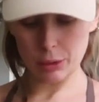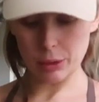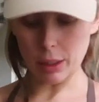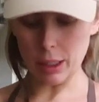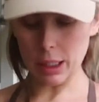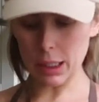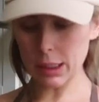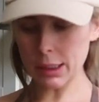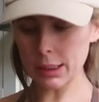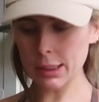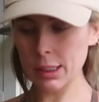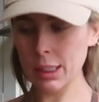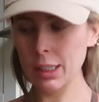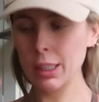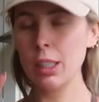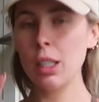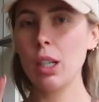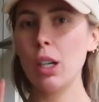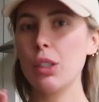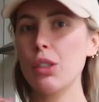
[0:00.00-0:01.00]
nice
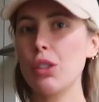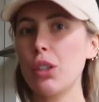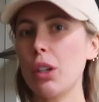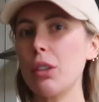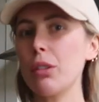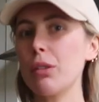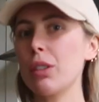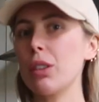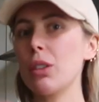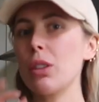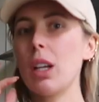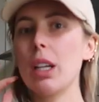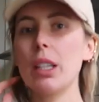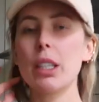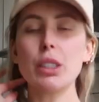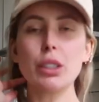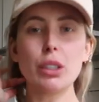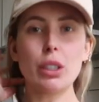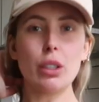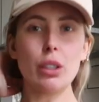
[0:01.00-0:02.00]
don't feel like
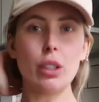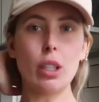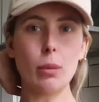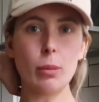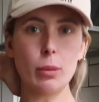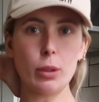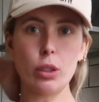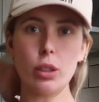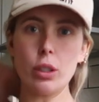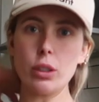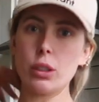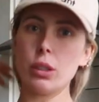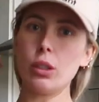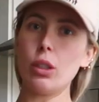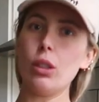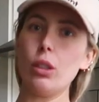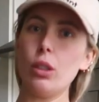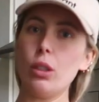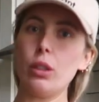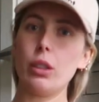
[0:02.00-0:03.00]
it's going to come across
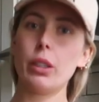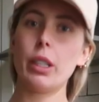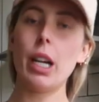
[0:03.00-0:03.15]
on